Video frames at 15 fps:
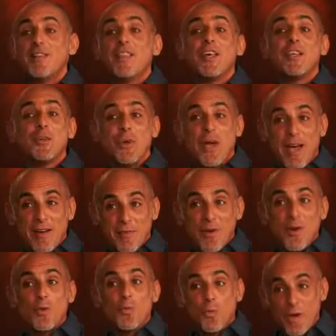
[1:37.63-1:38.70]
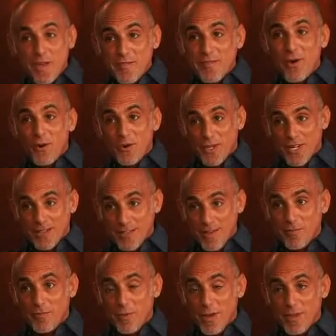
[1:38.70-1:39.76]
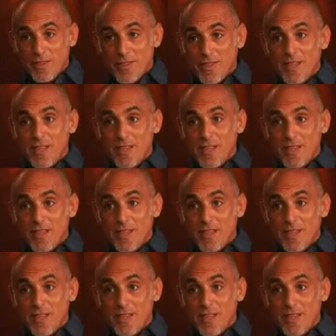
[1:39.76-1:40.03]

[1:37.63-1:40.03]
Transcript: that you have re-fallen in love with,